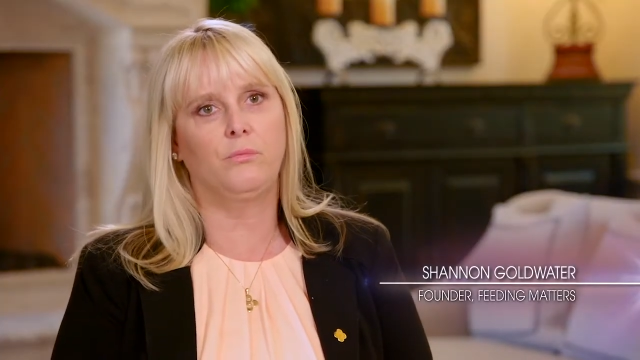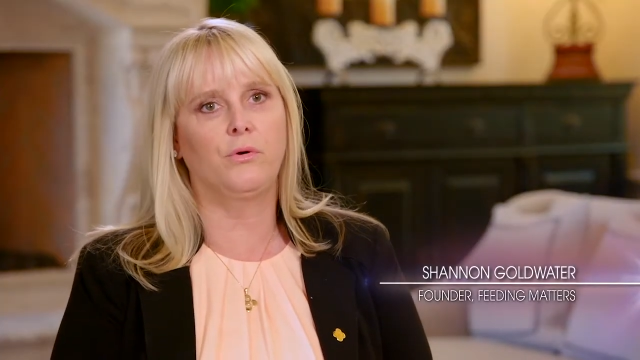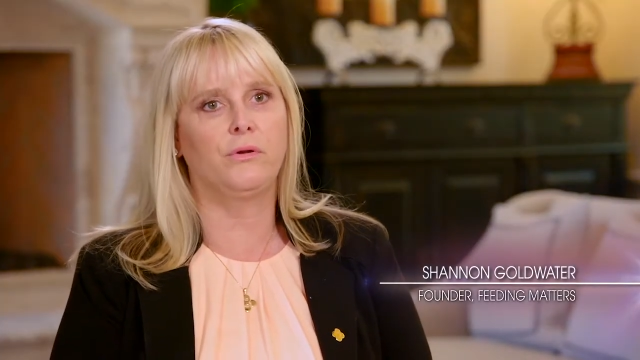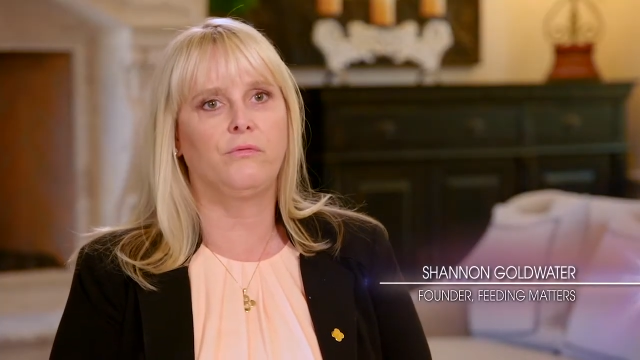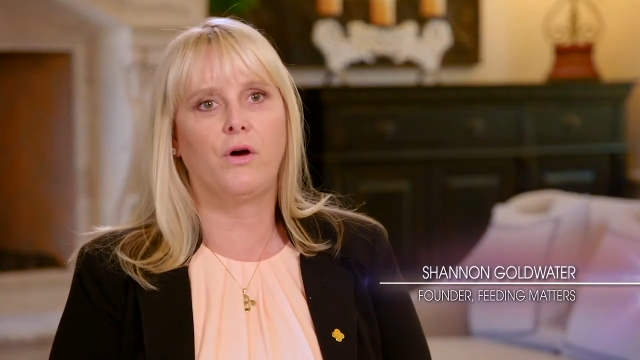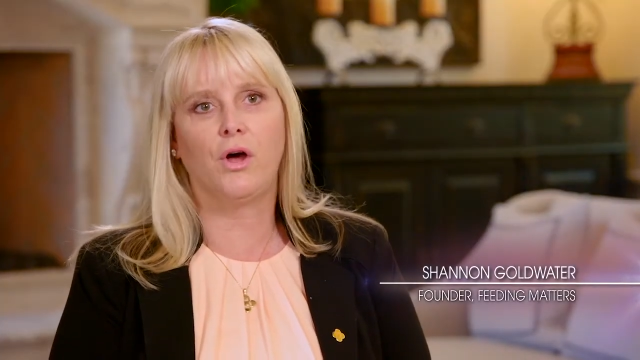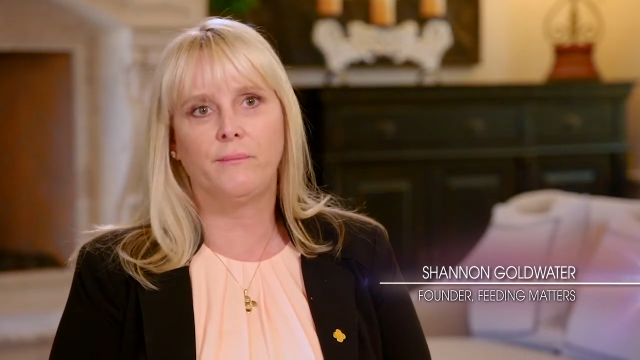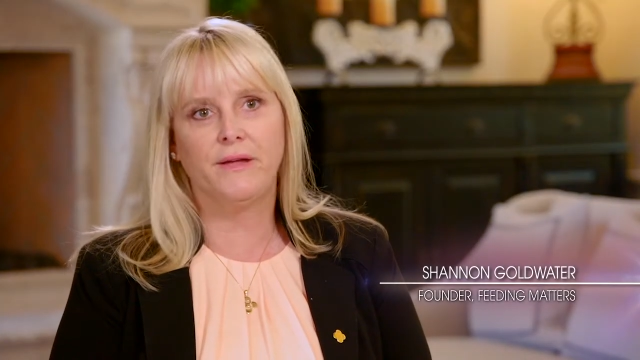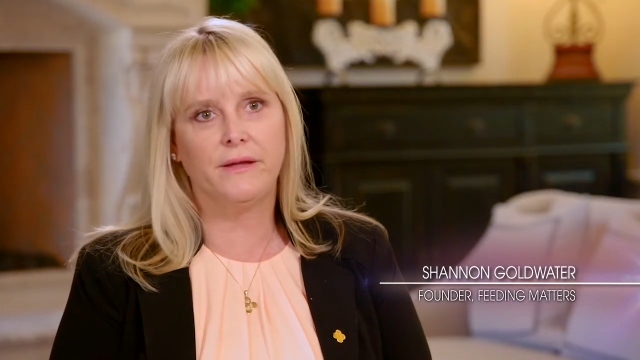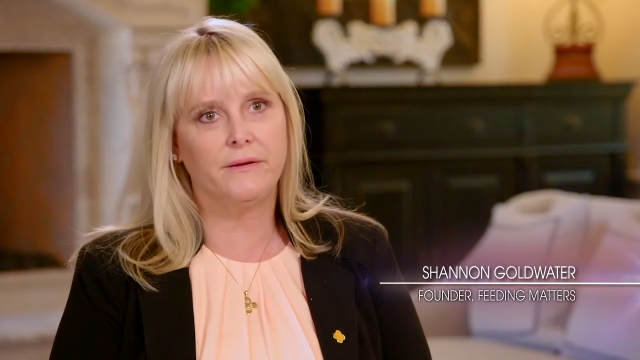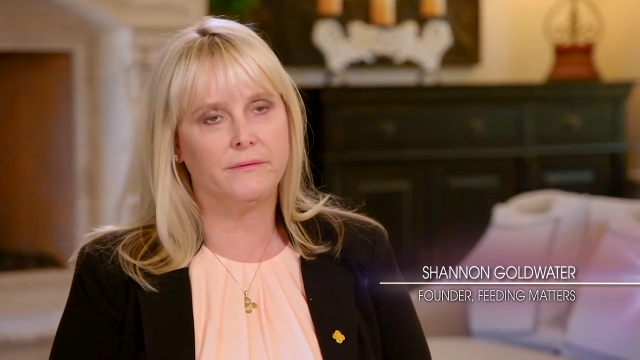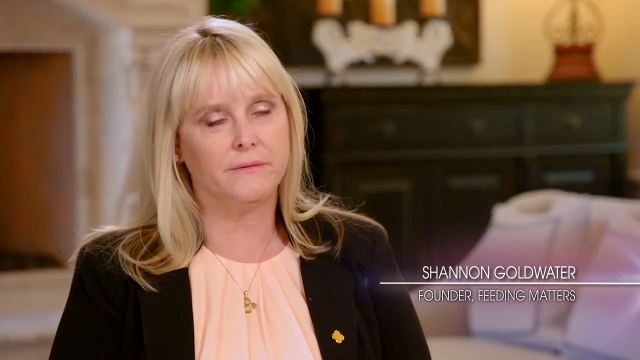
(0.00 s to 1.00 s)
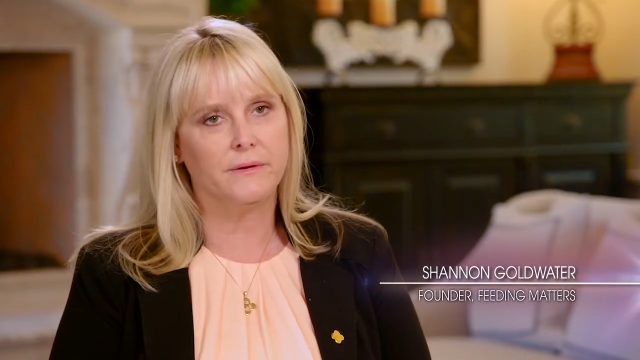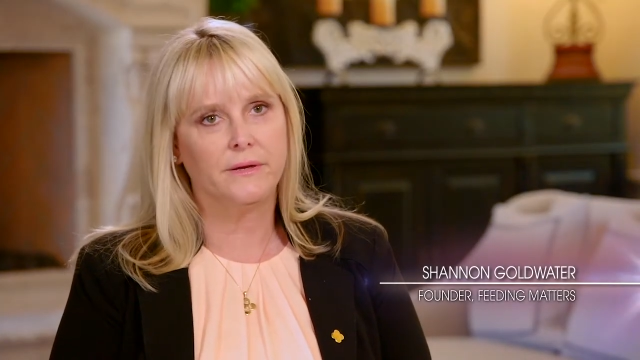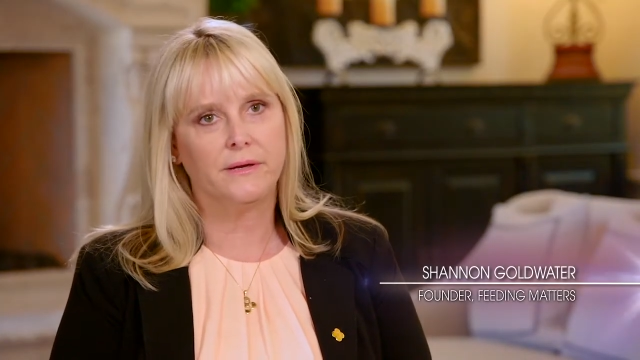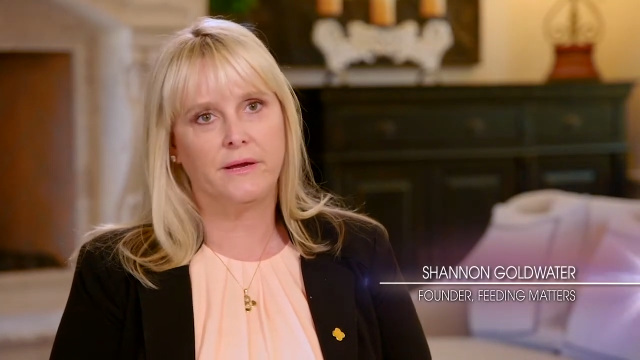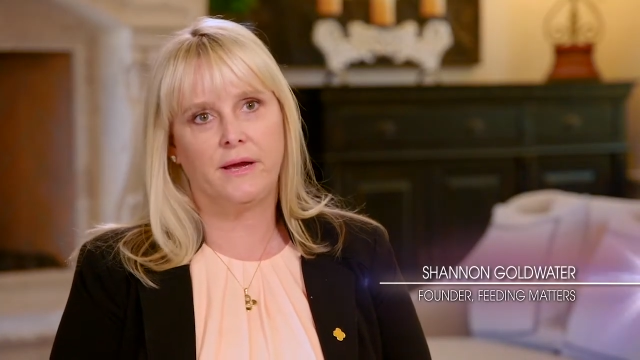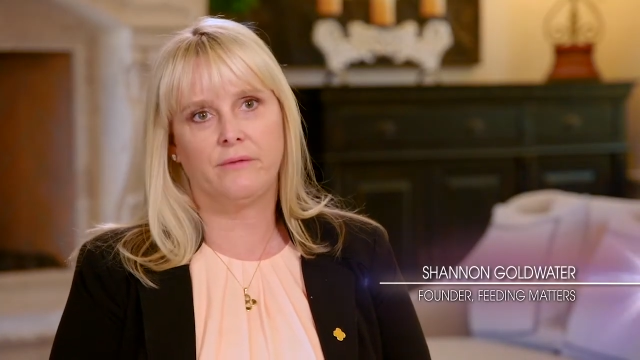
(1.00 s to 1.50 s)
would vomit
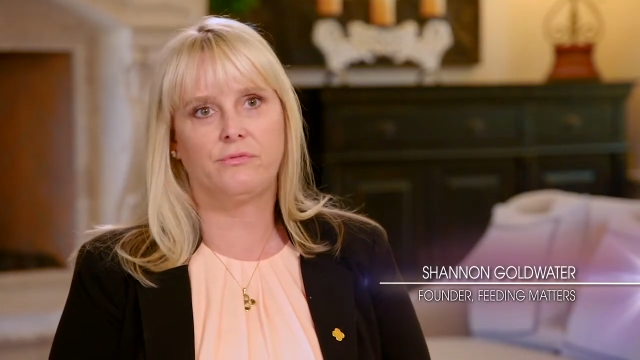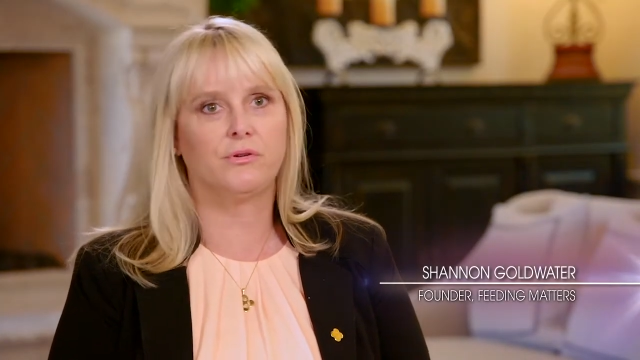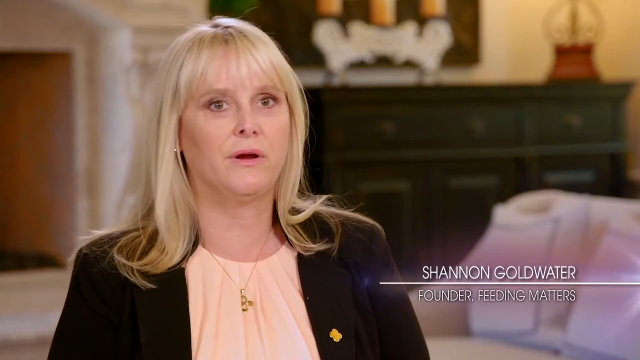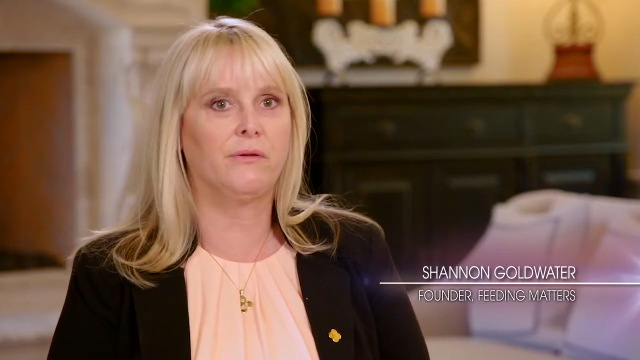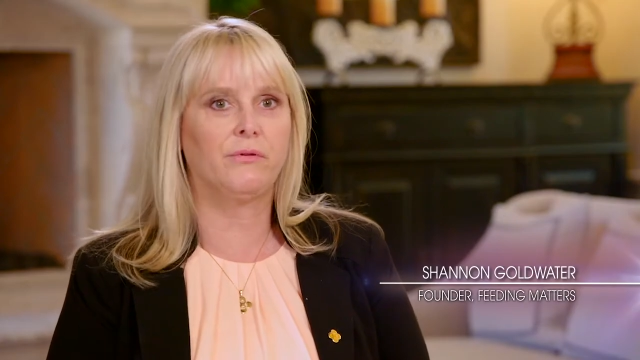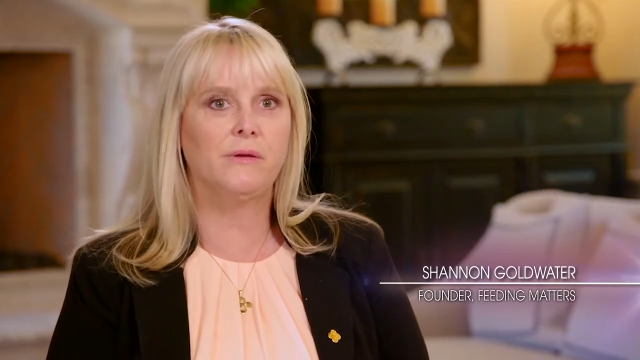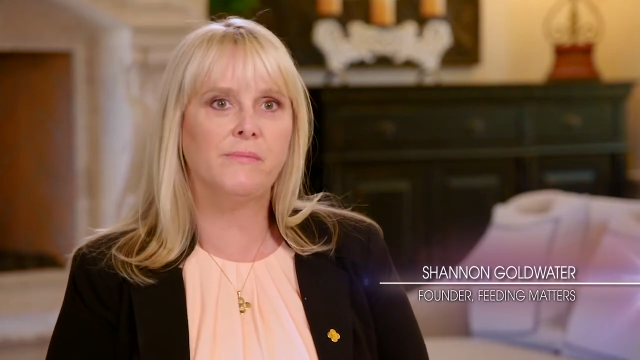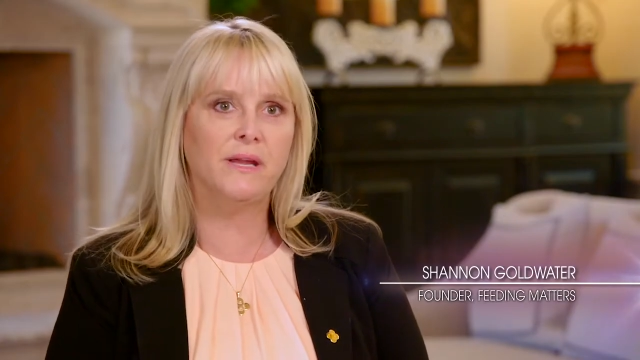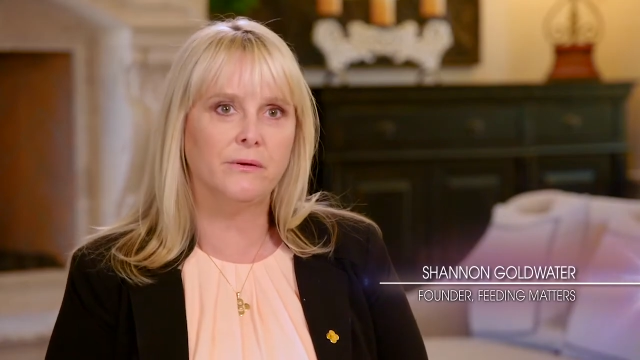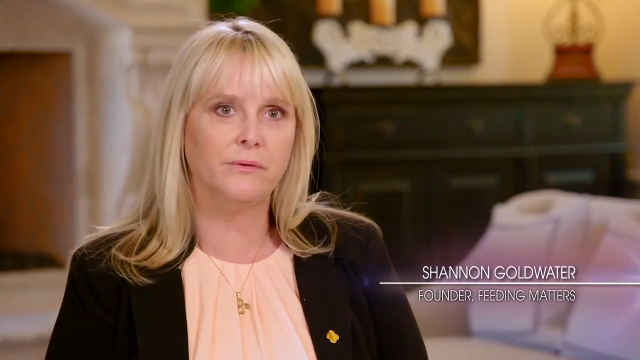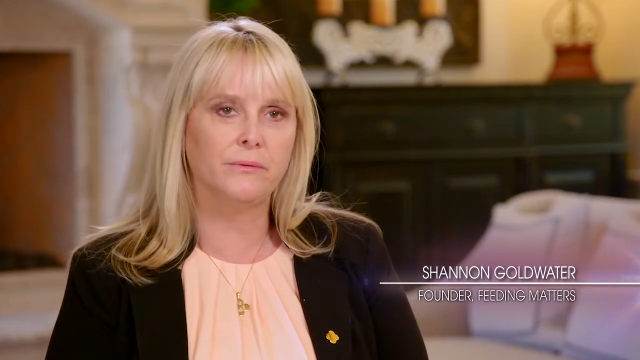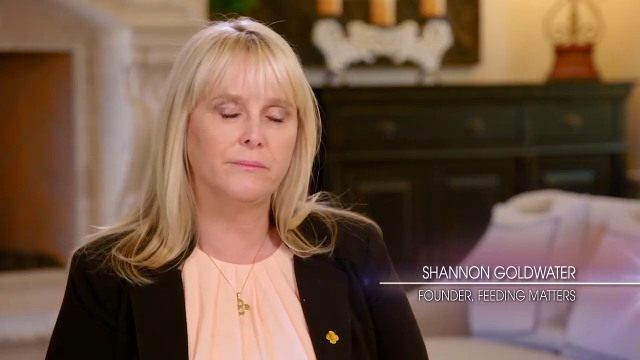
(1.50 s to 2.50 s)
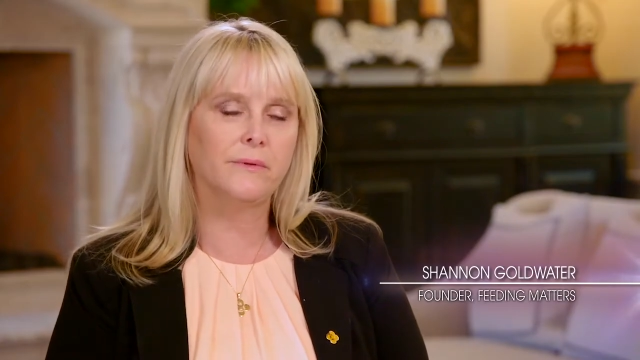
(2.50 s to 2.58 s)
after every meal.